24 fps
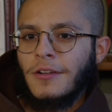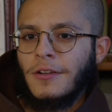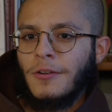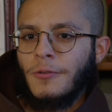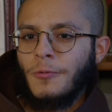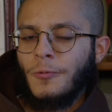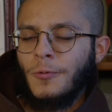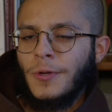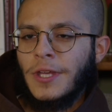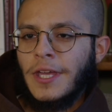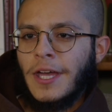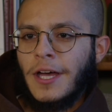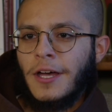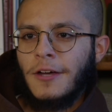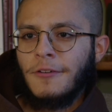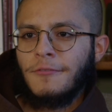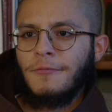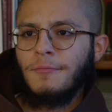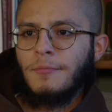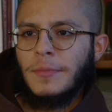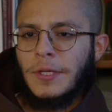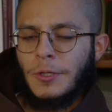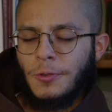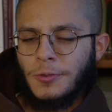We have
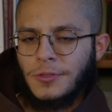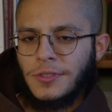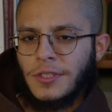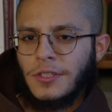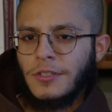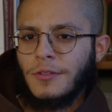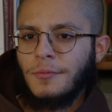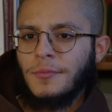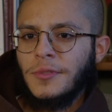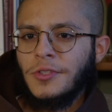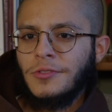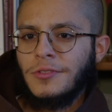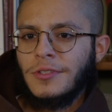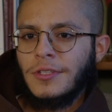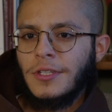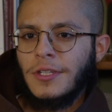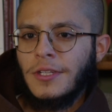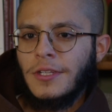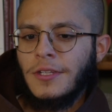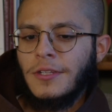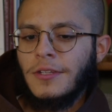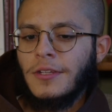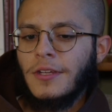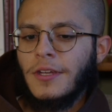meals in
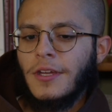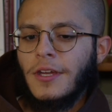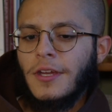community.